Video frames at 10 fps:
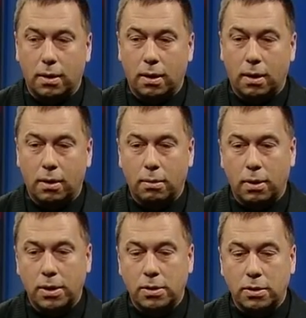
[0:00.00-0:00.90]
A lot of the
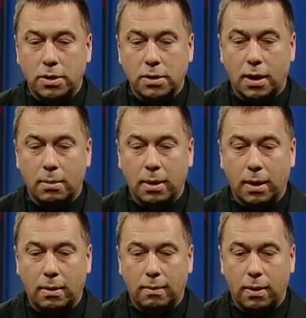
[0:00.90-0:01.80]
research is coming
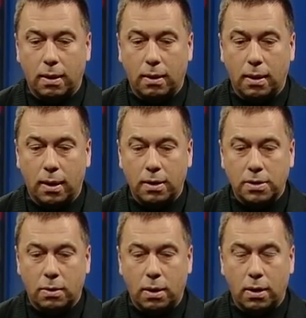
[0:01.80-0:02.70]
out of there, and it's
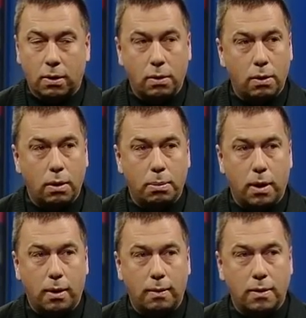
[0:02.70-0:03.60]
quite a core
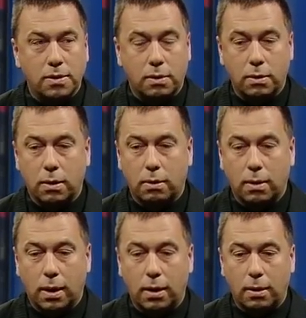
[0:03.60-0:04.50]
part of the school
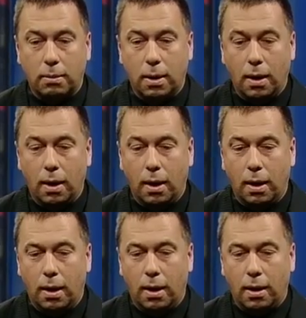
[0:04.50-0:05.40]
curriculum.
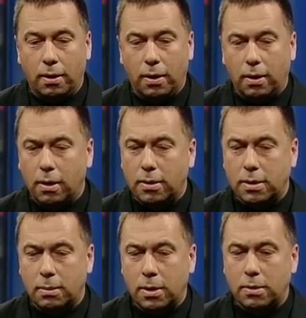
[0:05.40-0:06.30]
And I think there's
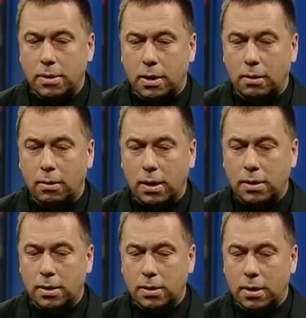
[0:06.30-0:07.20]
some interesting
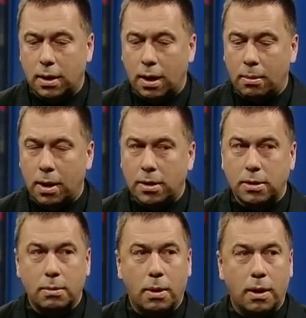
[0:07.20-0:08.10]
reasons that I might
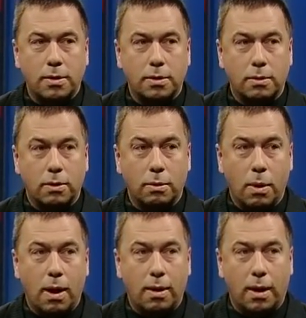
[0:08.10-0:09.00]
surmise to
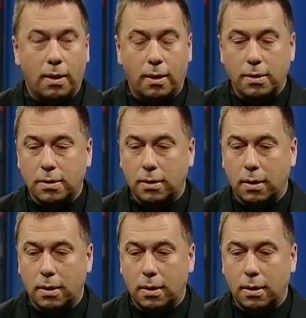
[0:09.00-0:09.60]
why that is.